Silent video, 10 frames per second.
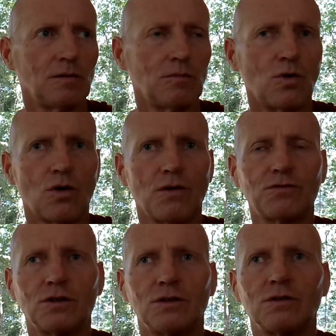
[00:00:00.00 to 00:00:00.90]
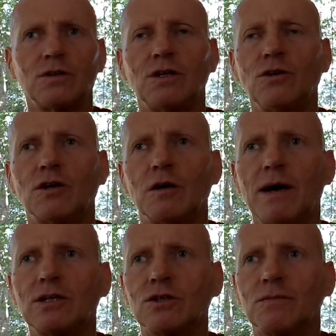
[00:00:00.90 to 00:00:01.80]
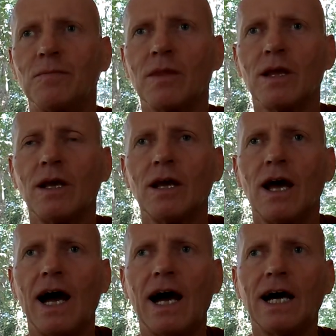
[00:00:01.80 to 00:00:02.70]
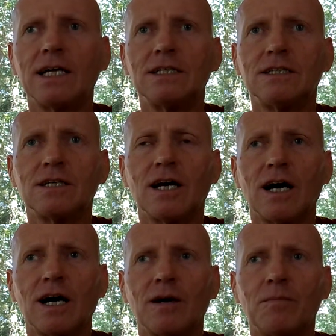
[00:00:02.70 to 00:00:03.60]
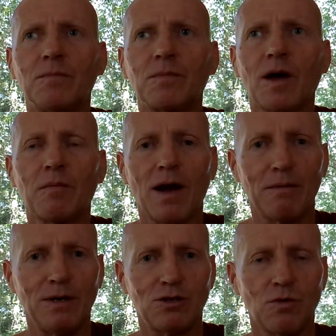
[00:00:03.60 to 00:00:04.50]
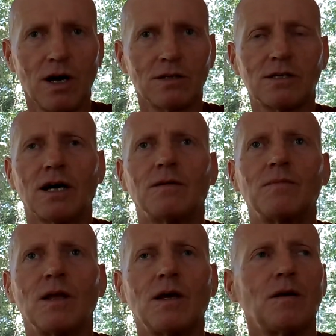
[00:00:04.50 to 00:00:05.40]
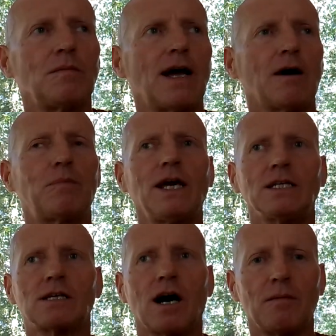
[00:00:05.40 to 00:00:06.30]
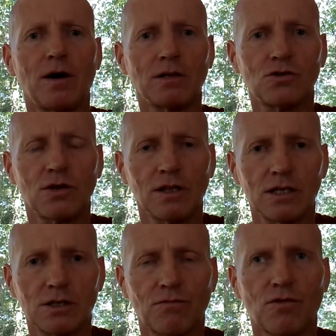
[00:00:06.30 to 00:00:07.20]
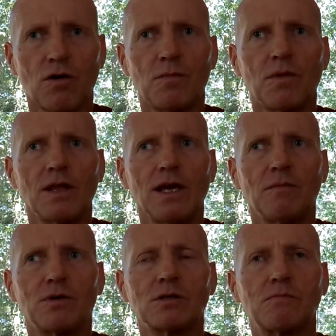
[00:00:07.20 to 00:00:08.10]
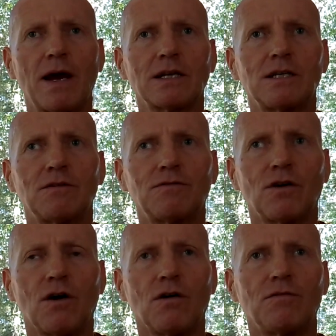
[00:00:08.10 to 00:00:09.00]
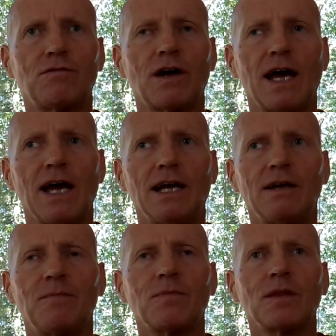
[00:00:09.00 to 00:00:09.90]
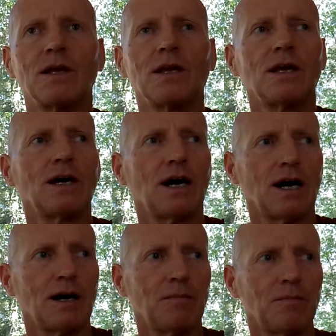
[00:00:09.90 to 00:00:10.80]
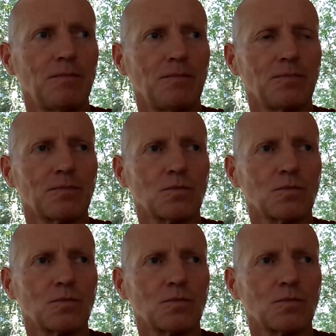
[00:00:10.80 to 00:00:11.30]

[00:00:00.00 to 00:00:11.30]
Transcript: more often than you can imagine, and I'm happy to answer. Now, please, I'm answering this from the perspective of a, can